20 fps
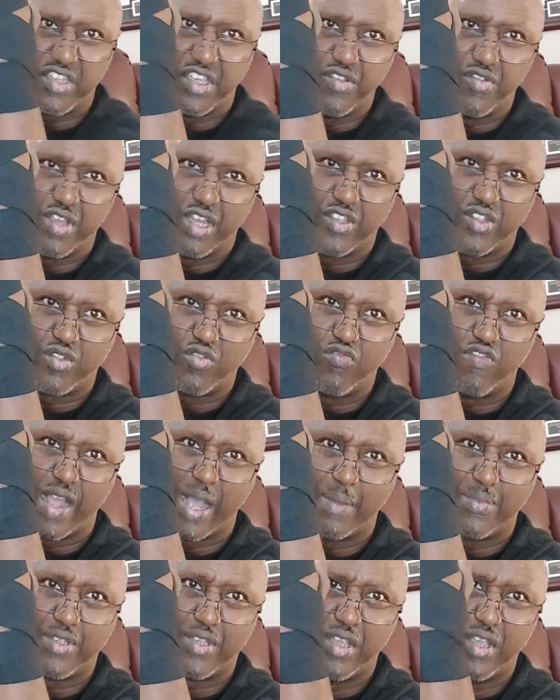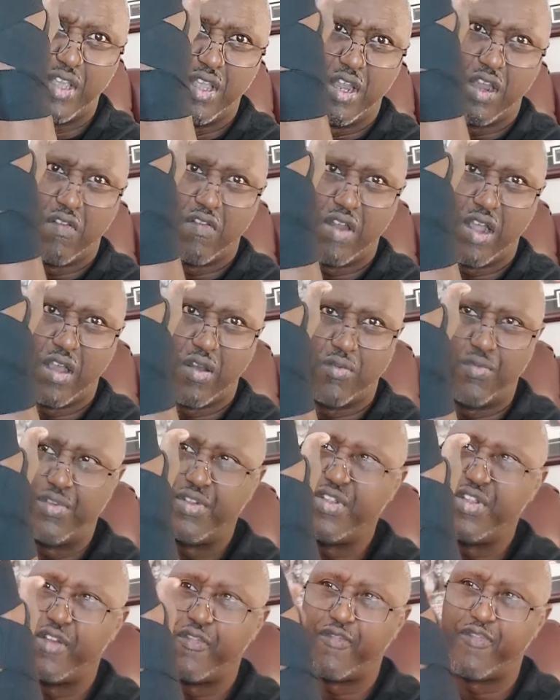and you got 2 wraps
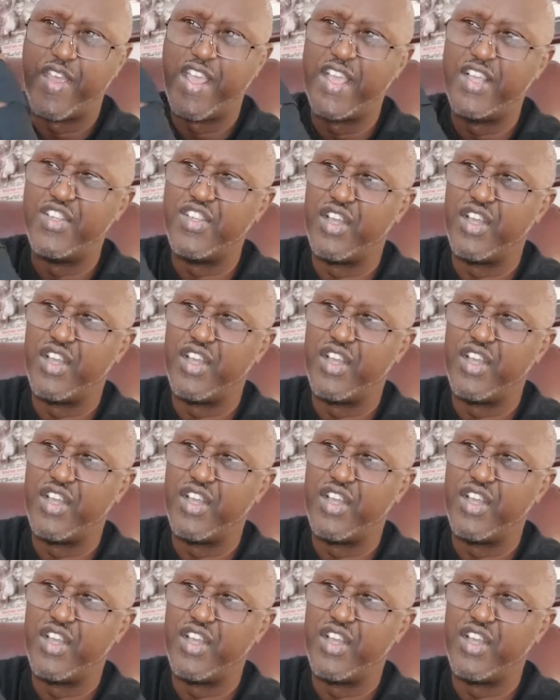around your fingers.